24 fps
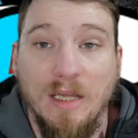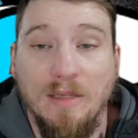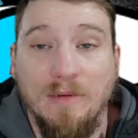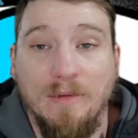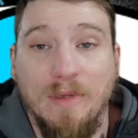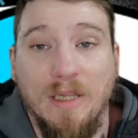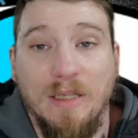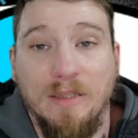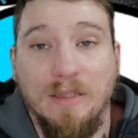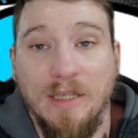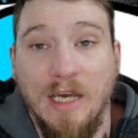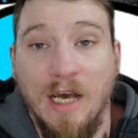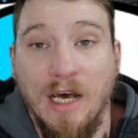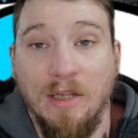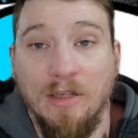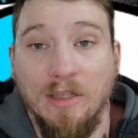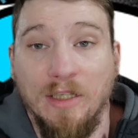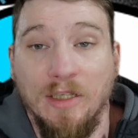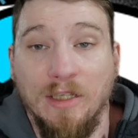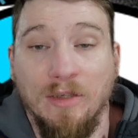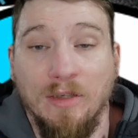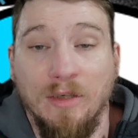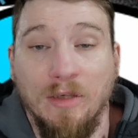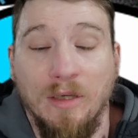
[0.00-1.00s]
Now,
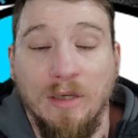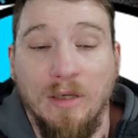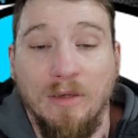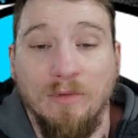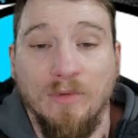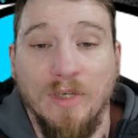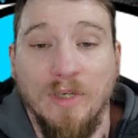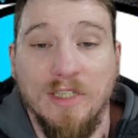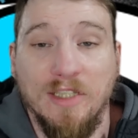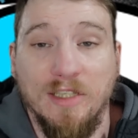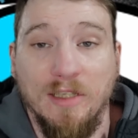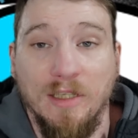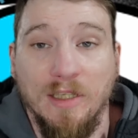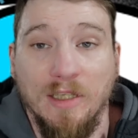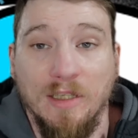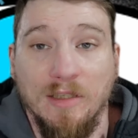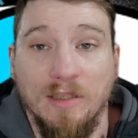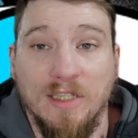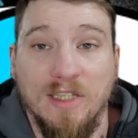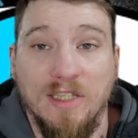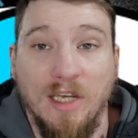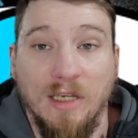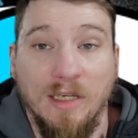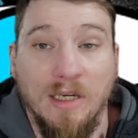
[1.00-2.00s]
the rest of the
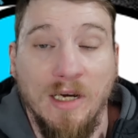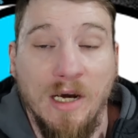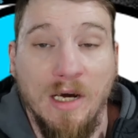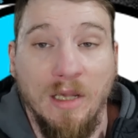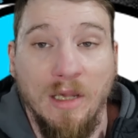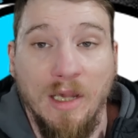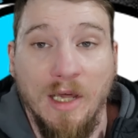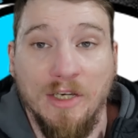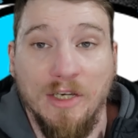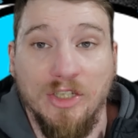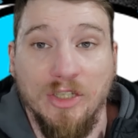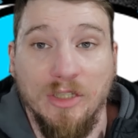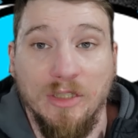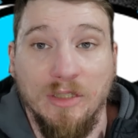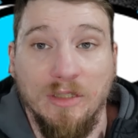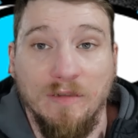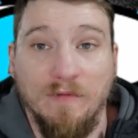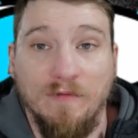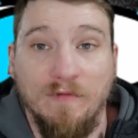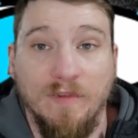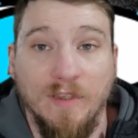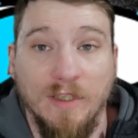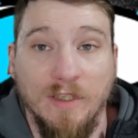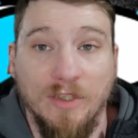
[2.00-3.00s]
Sutton collection
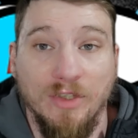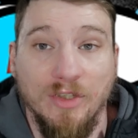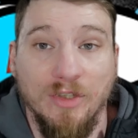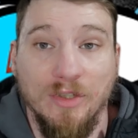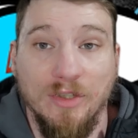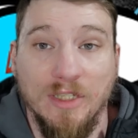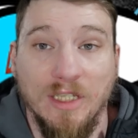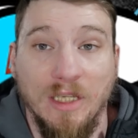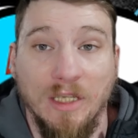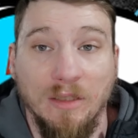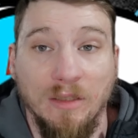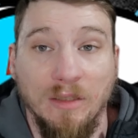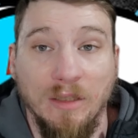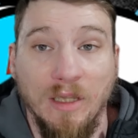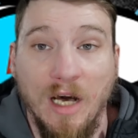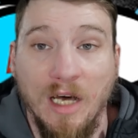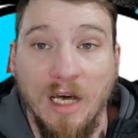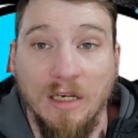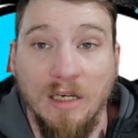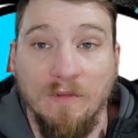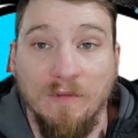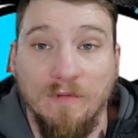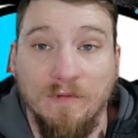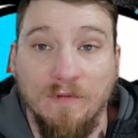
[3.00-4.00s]
features a lot
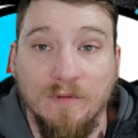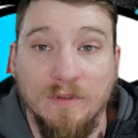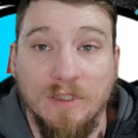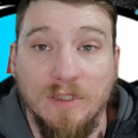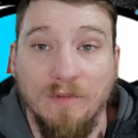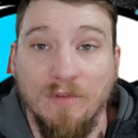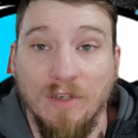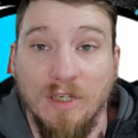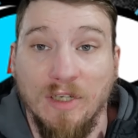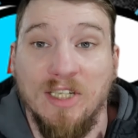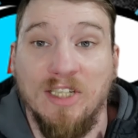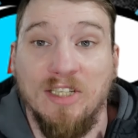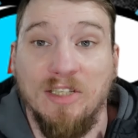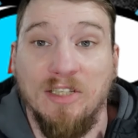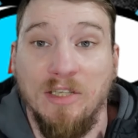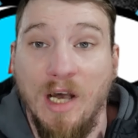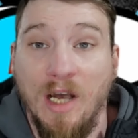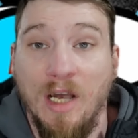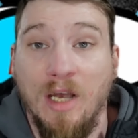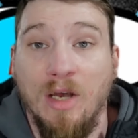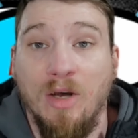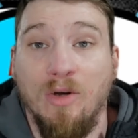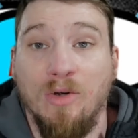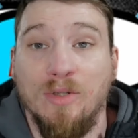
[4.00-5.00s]
of different
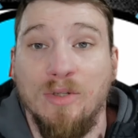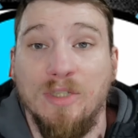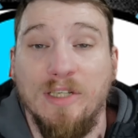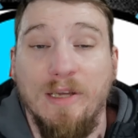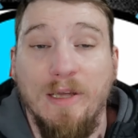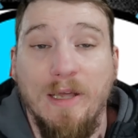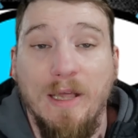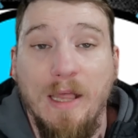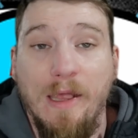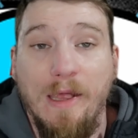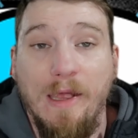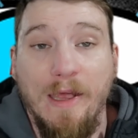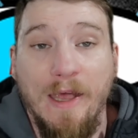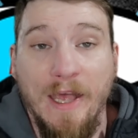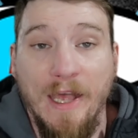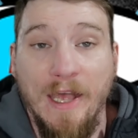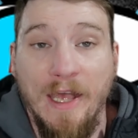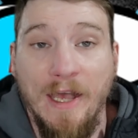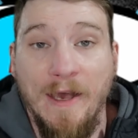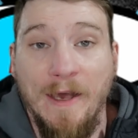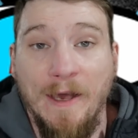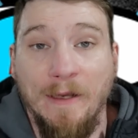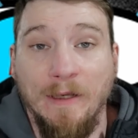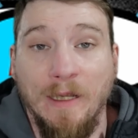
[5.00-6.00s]
styles,
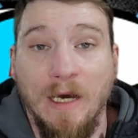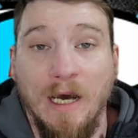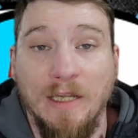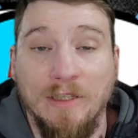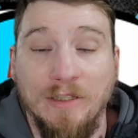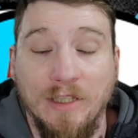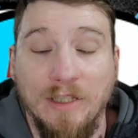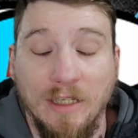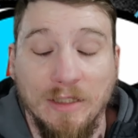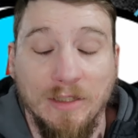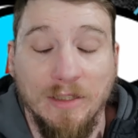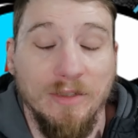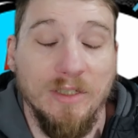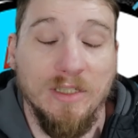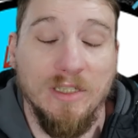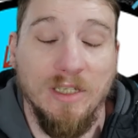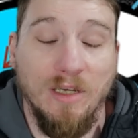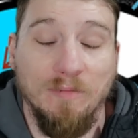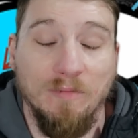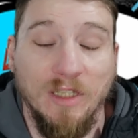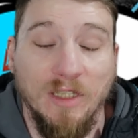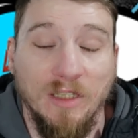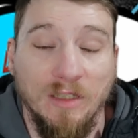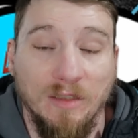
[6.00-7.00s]
and I think there's
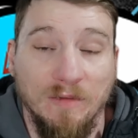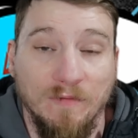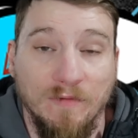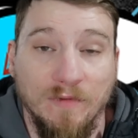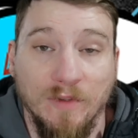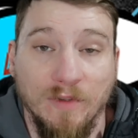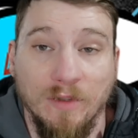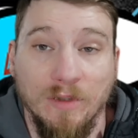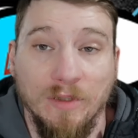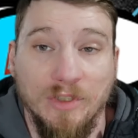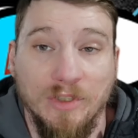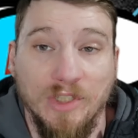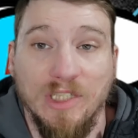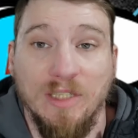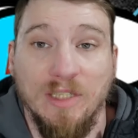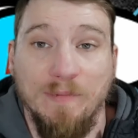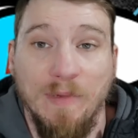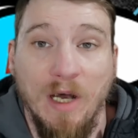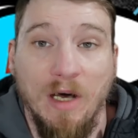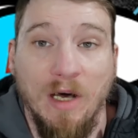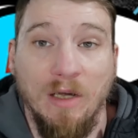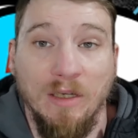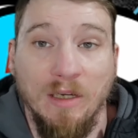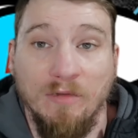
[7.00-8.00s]
something for just
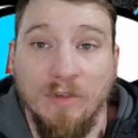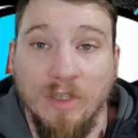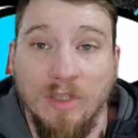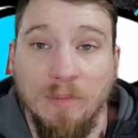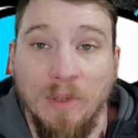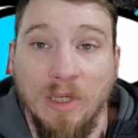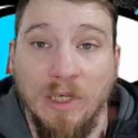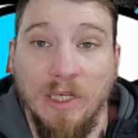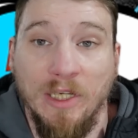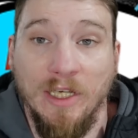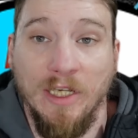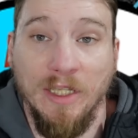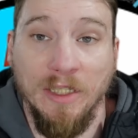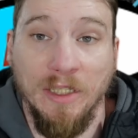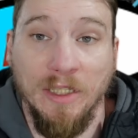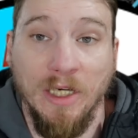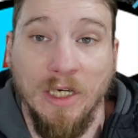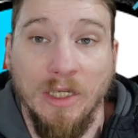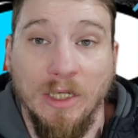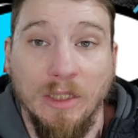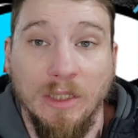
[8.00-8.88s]
about everybody in there.